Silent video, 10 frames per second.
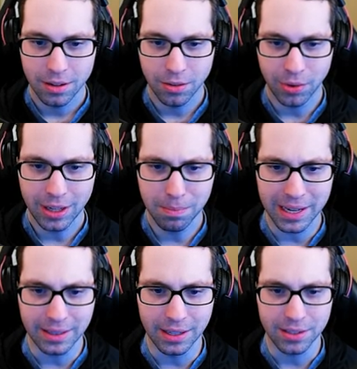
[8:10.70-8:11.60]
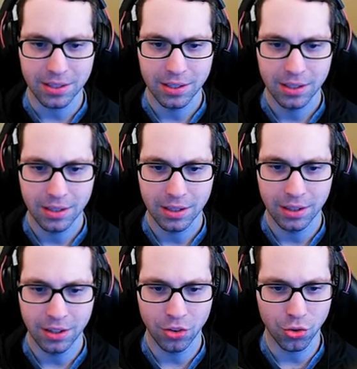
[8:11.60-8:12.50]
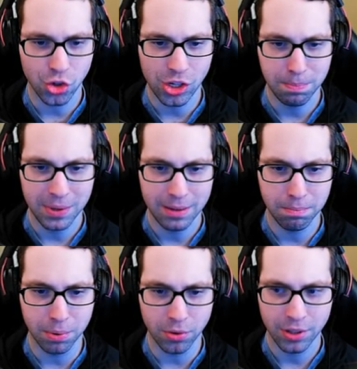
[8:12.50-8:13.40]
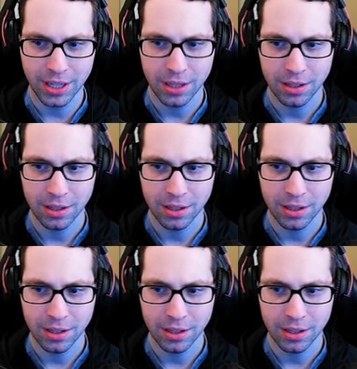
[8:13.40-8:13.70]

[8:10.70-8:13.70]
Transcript: We can make this. A little chip in birdie.